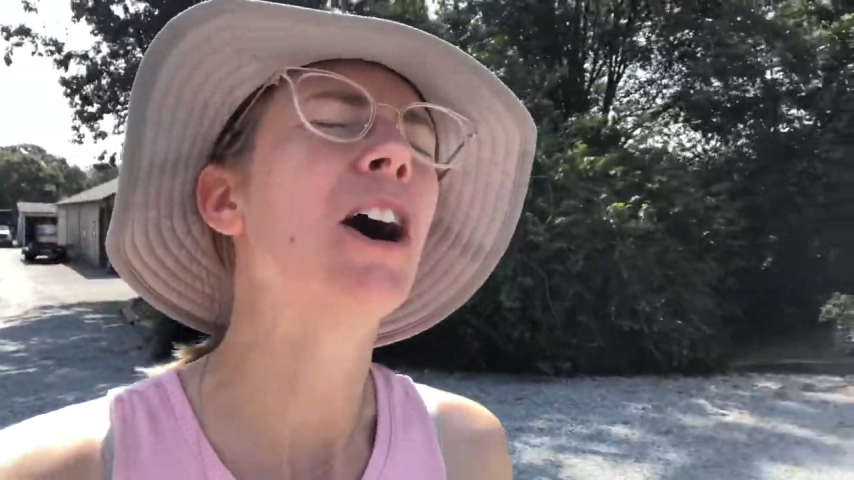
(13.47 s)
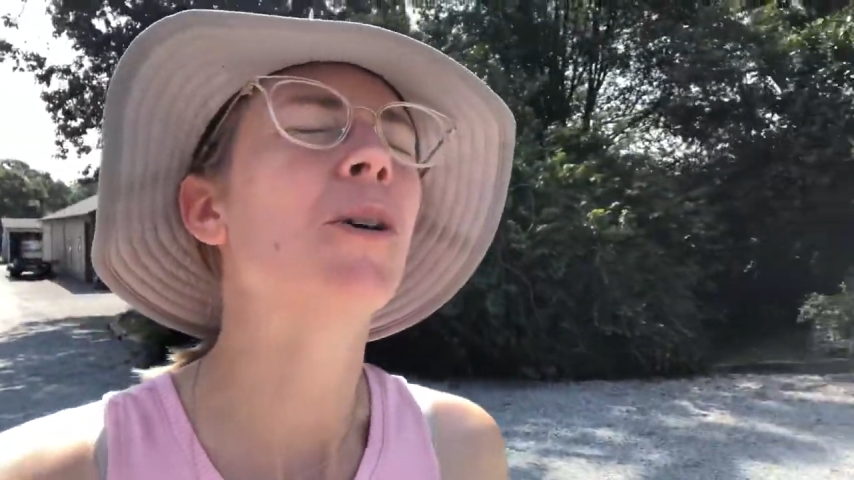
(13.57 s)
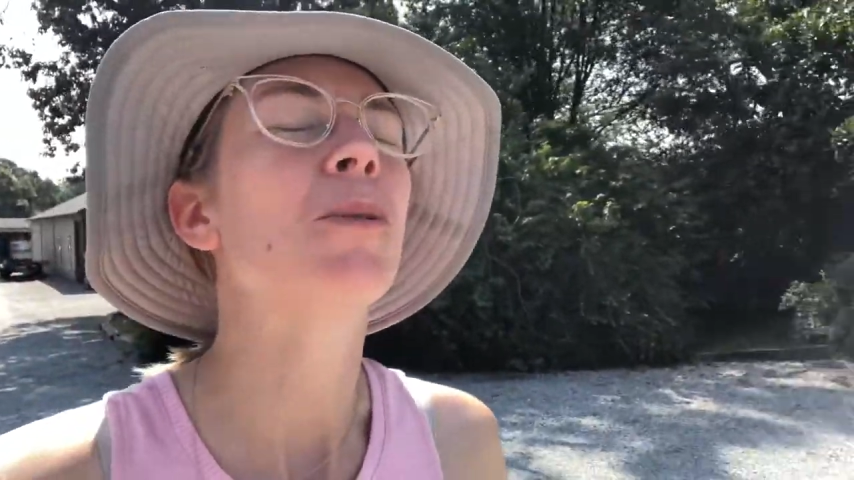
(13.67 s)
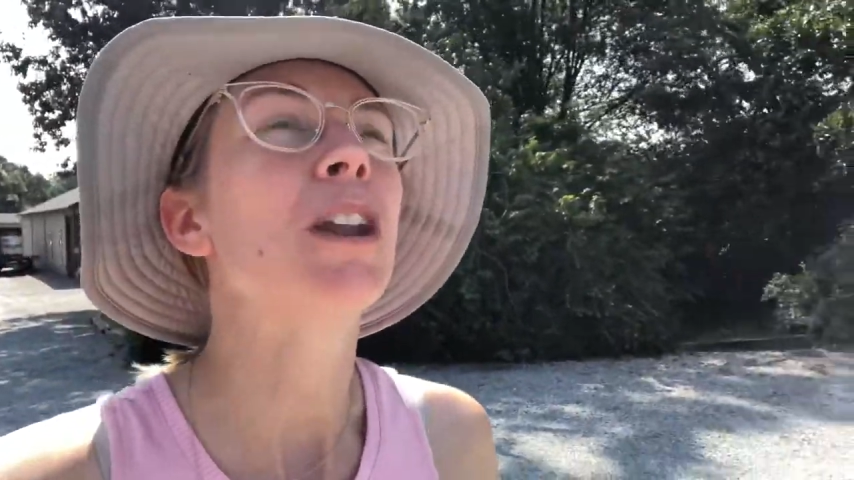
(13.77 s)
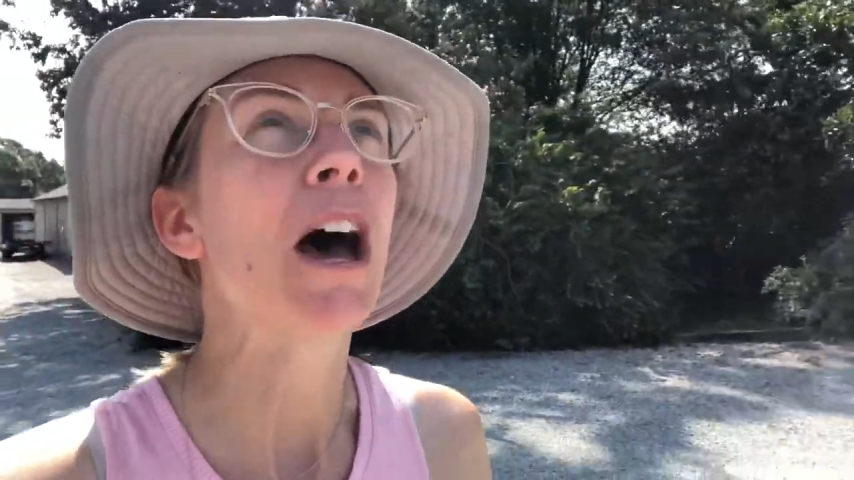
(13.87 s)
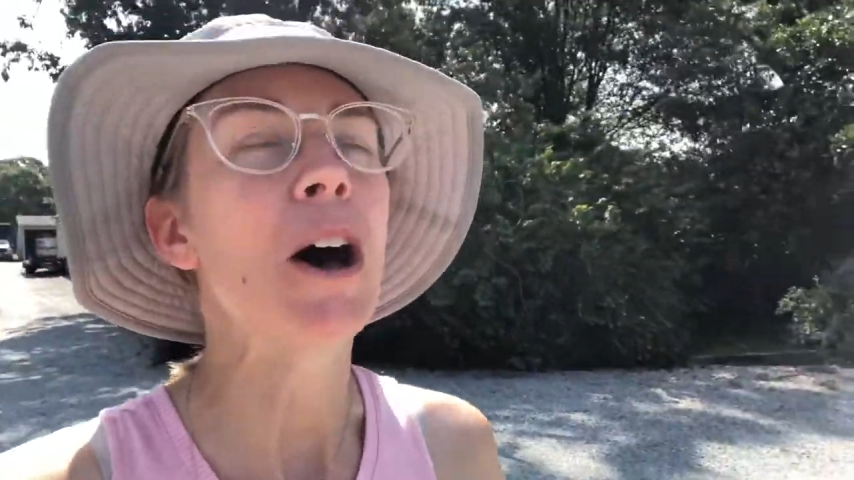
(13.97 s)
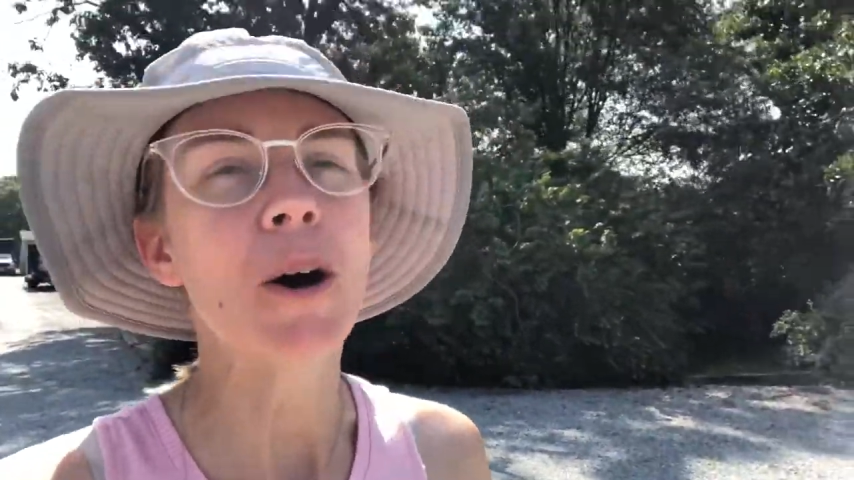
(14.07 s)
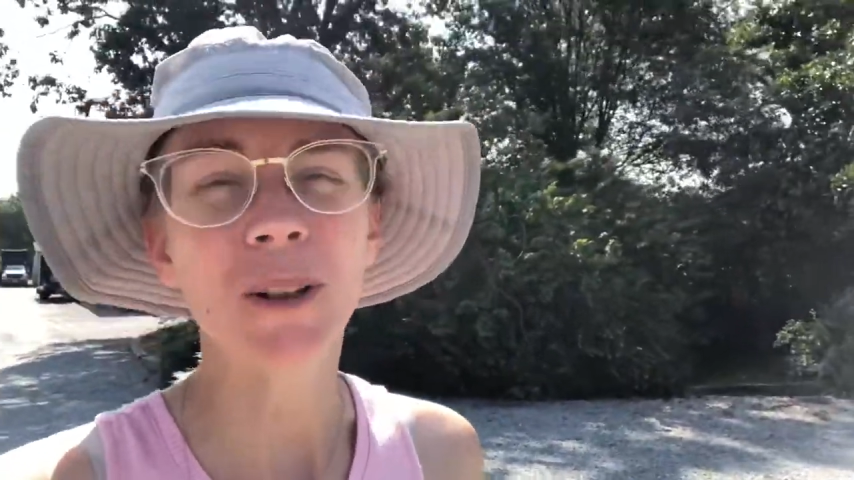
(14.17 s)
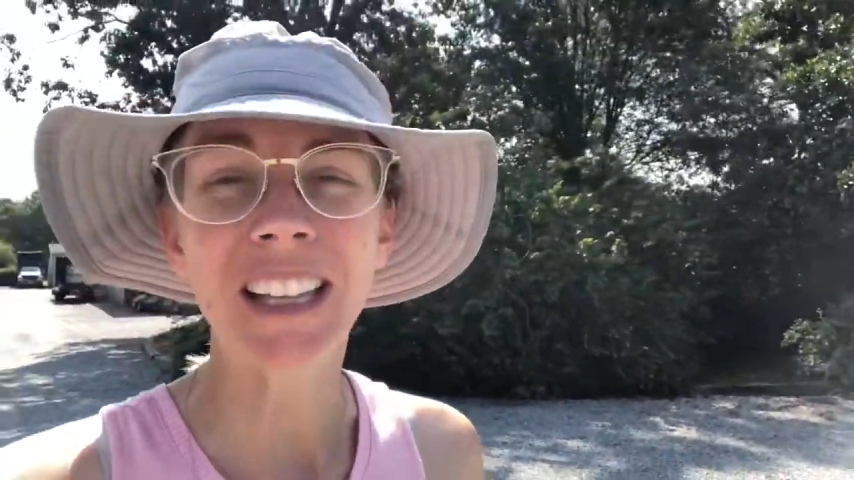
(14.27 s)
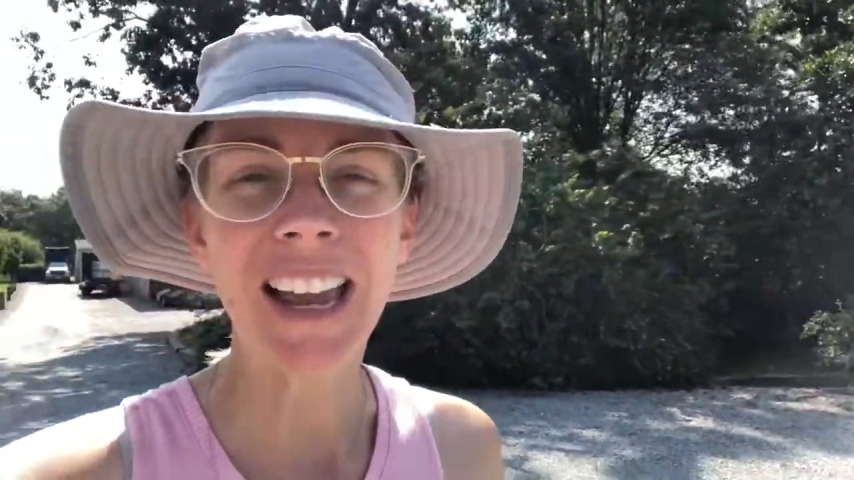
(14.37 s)
oh
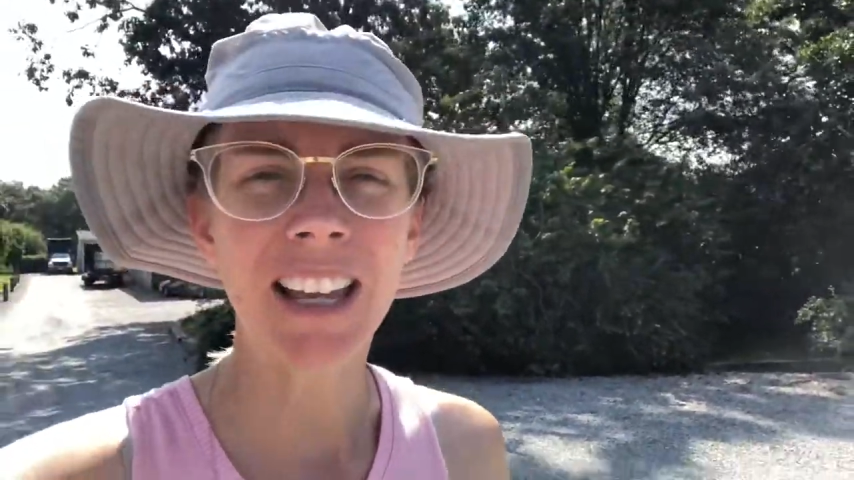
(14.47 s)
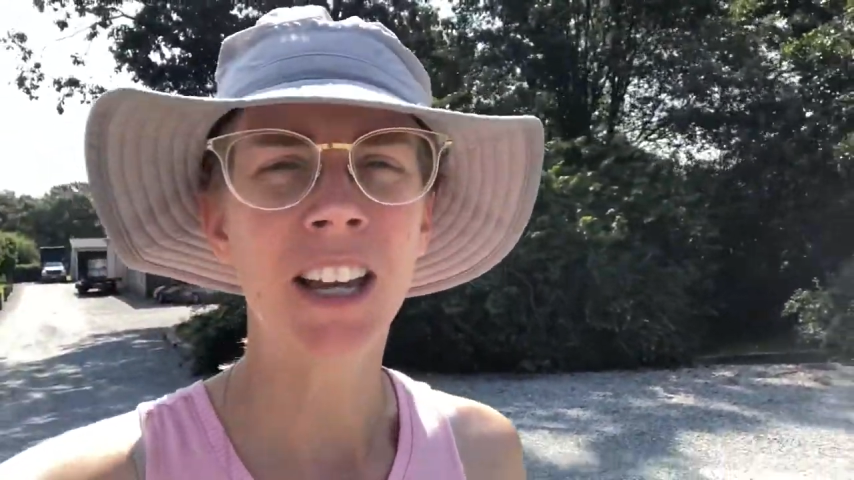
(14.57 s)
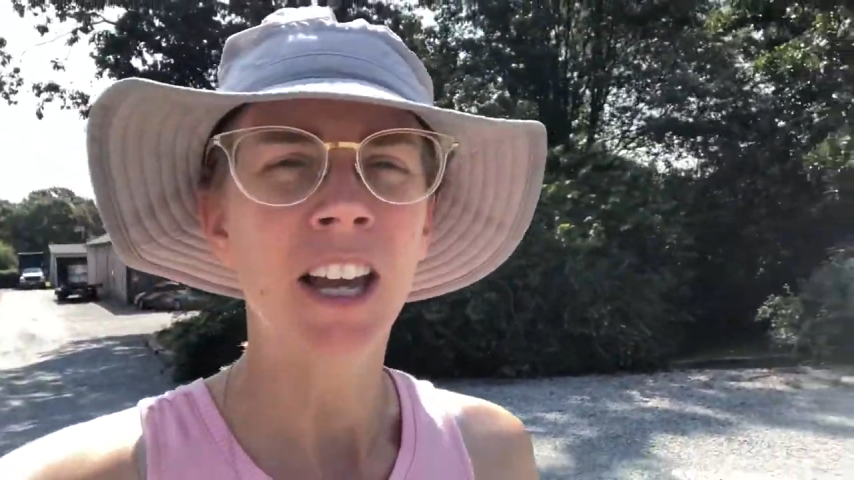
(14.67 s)
no, like